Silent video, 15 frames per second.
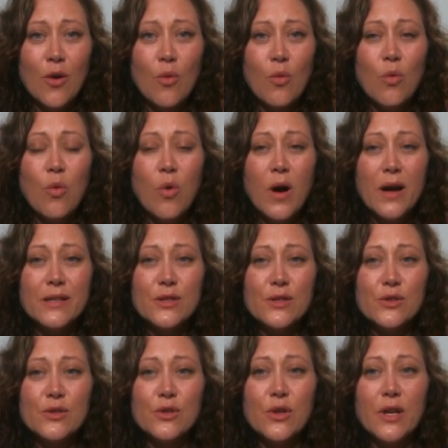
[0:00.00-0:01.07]
What
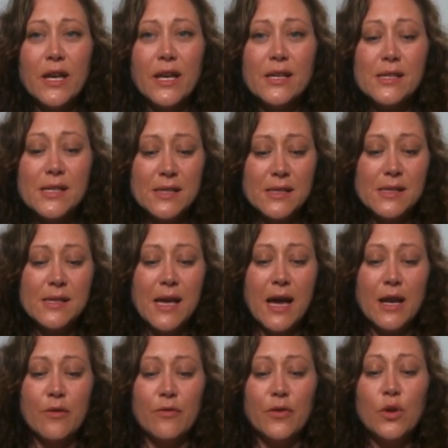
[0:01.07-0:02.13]
is
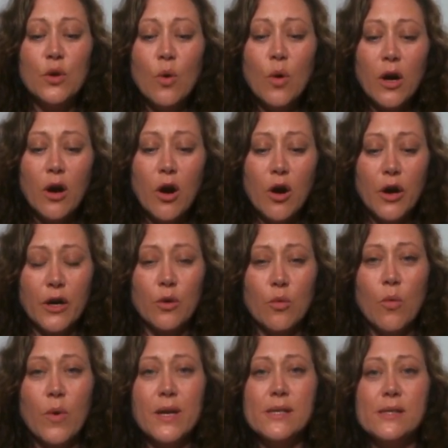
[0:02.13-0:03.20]
inside of your heart?
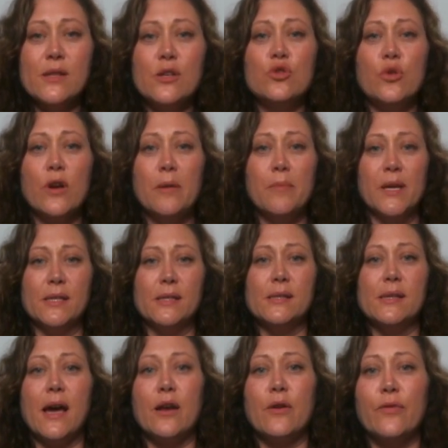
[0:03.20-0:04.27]
What is the dream
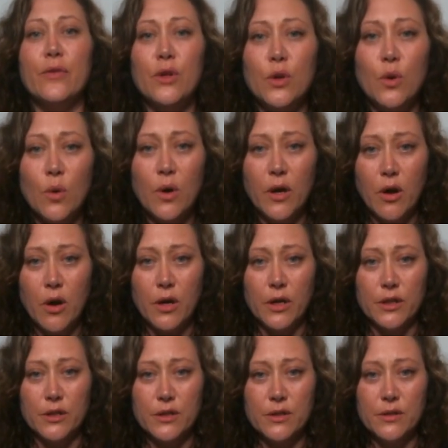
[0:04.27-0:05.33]
inside of your
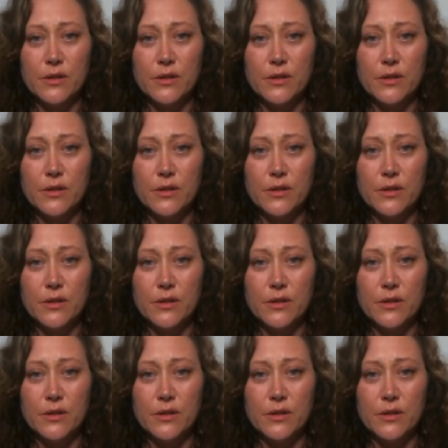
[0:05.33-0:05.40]
heart?